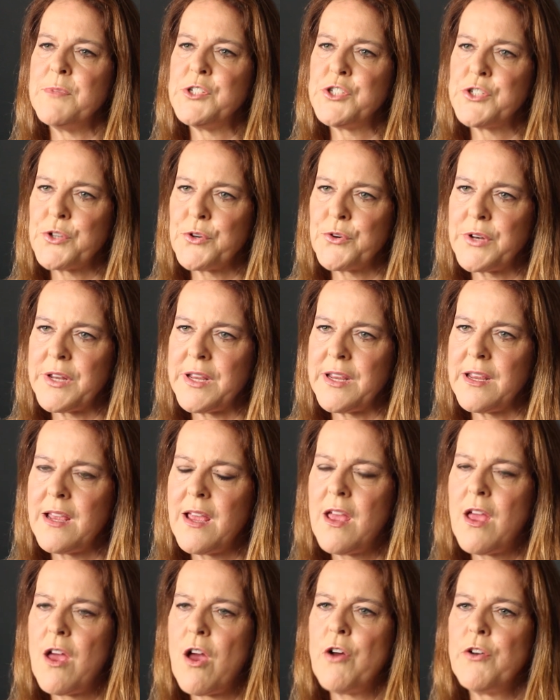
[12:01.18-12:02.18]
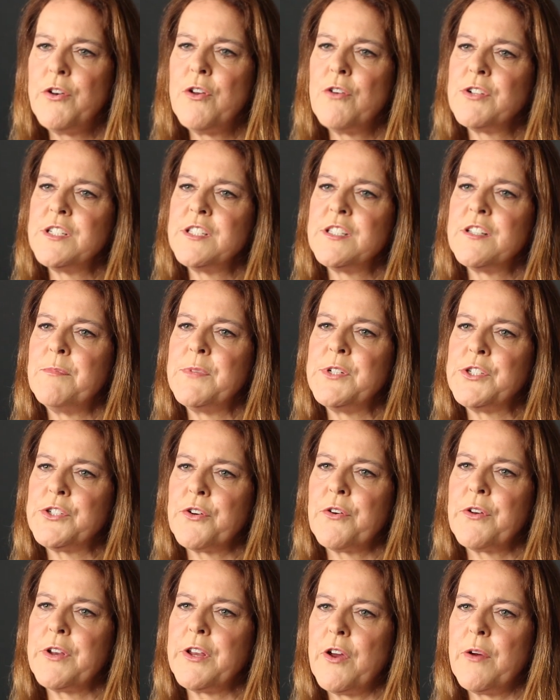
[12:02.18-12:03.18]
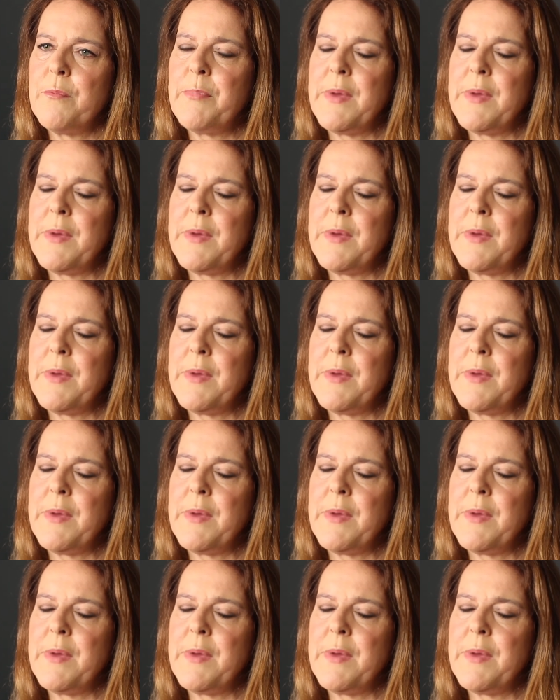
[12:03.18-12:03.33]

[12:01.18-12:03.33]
maturity, our notions of maturity